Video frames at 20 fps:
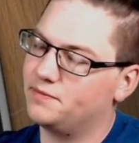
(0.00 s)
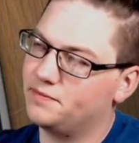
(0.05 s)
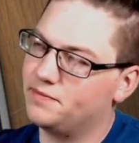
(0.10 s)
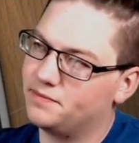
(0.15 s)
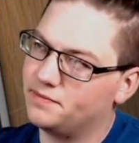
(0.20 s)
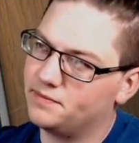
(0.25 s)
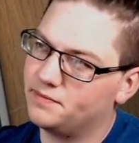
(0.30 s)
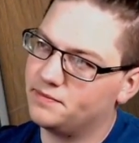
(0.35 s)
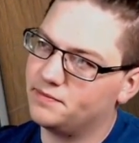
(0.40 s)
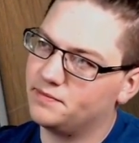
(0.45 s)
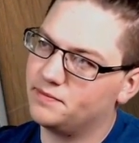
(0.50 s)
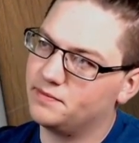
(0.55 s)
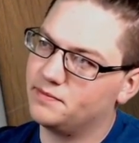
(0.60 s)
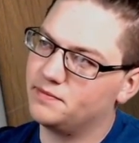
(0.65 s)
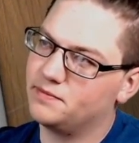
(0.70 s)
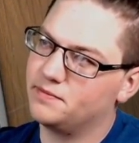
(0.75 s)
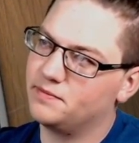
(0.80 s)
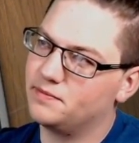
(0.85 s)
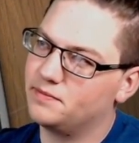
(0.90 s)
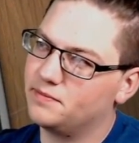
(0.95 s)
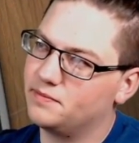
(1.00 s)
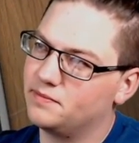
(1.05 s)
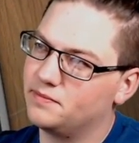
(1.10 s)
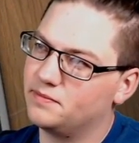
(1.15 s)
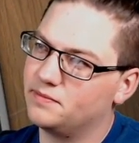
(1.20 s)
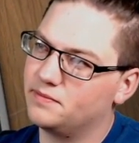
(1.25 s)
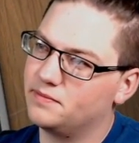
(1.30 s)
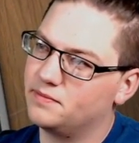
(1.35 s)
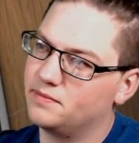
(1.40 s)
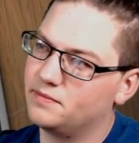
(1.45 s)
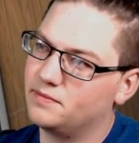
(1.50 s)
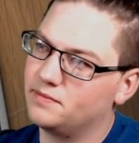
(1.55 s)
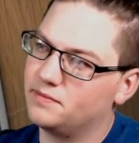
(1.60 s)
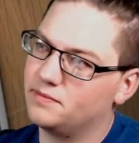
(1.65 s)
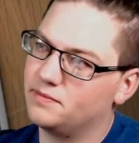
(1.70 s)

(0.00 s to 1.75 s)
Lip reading: (silence)